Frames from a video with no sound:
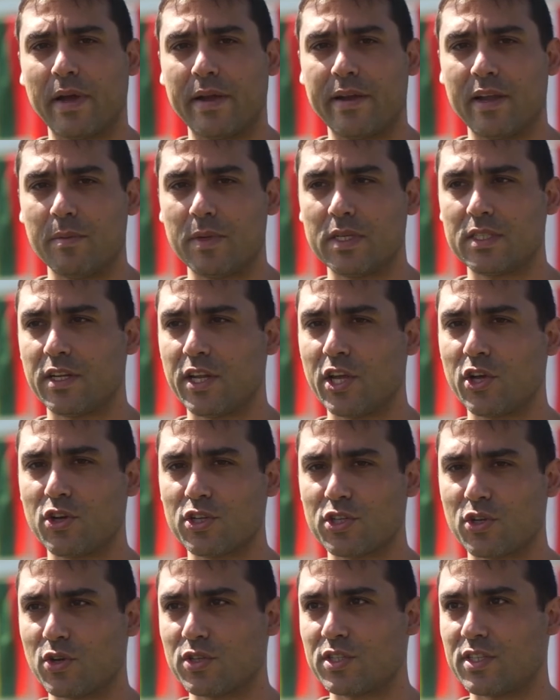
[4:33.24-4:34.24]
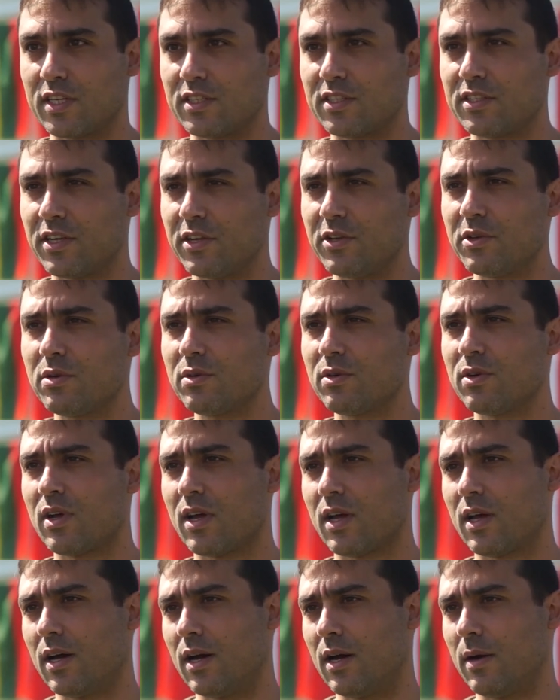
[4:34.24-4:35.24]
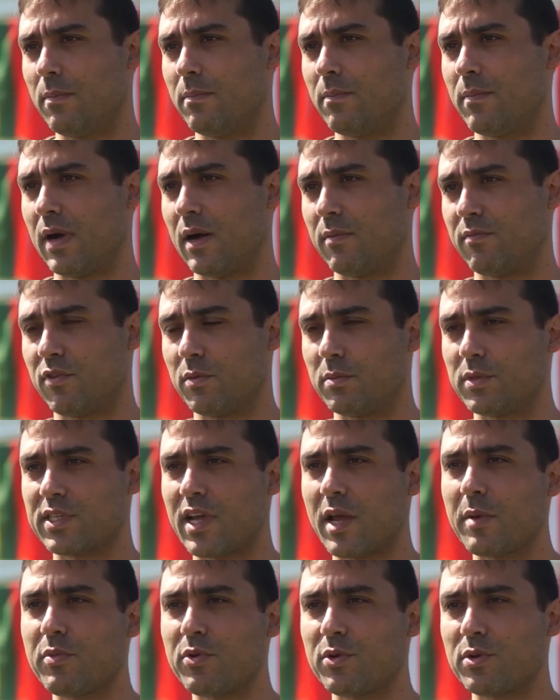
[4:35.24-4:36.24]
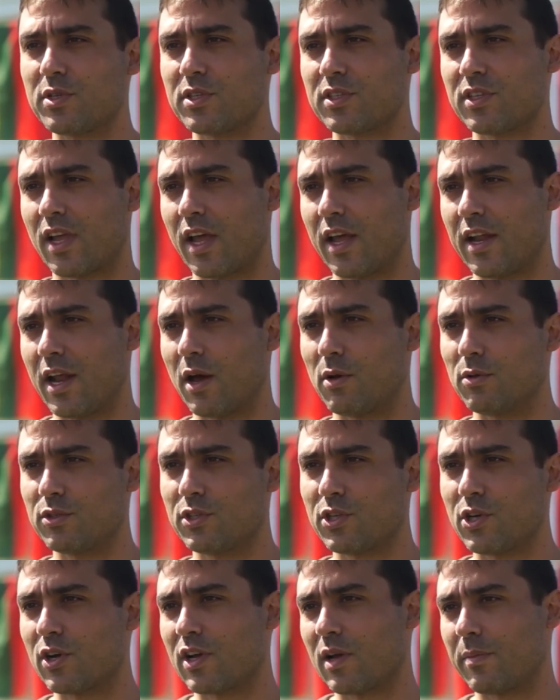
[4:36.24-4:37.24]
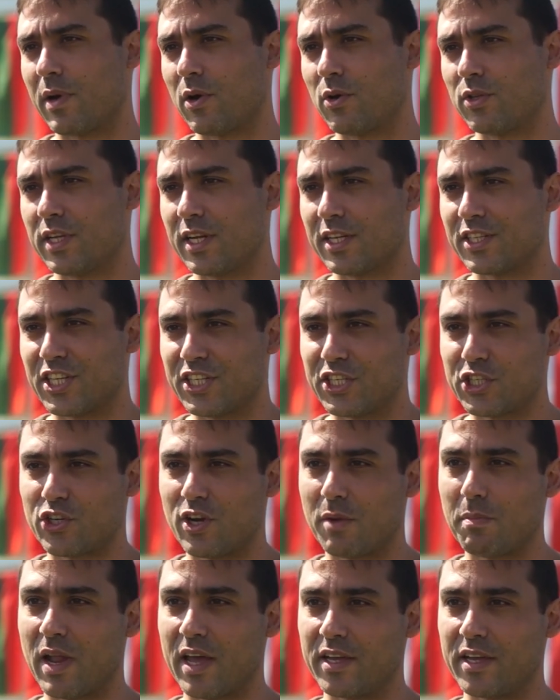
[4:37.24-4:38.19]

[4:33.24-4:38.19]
my name is Nikos Konstantinou, um, I'm from Cyprus and I will talk about inattentional